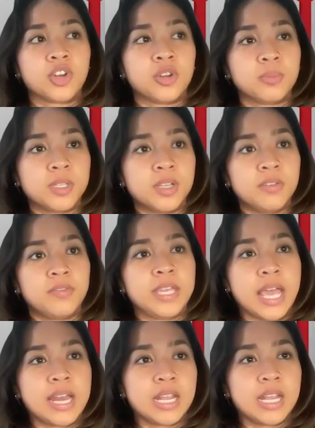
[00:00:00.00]
in terms
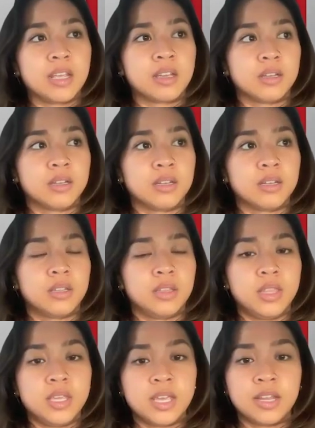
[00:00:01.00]
of getting
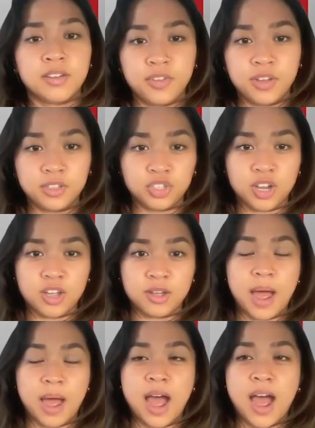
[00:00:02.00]
the NFL
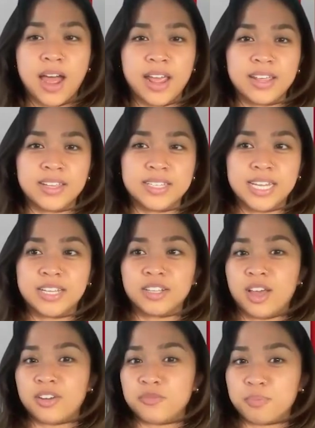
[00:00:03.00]
job, I take
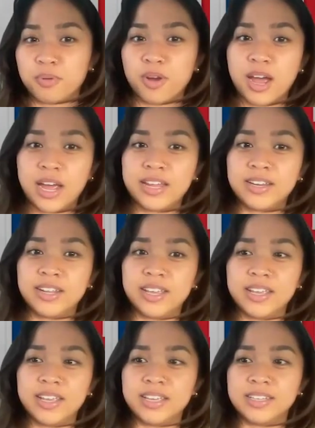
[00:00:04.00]
a lot of pride
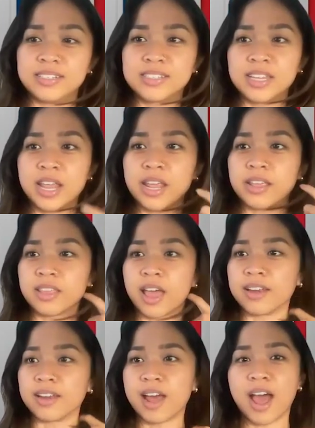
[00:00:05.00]
in saying
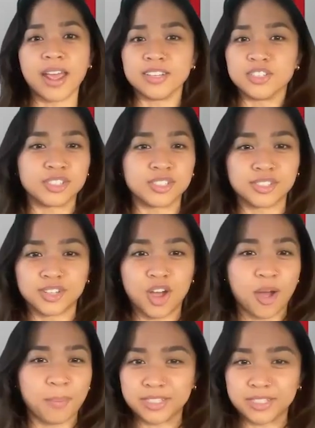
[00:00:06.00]
that I just
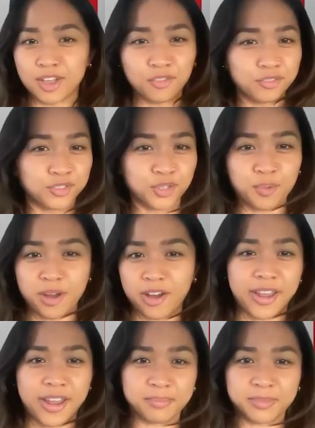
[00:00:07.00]
got myself to
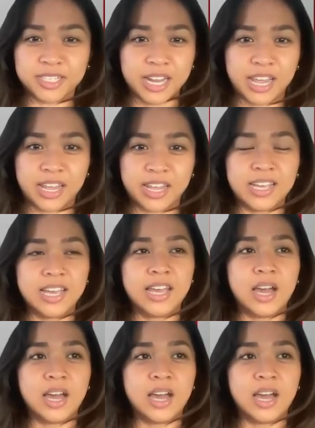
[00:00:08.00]
where I am today.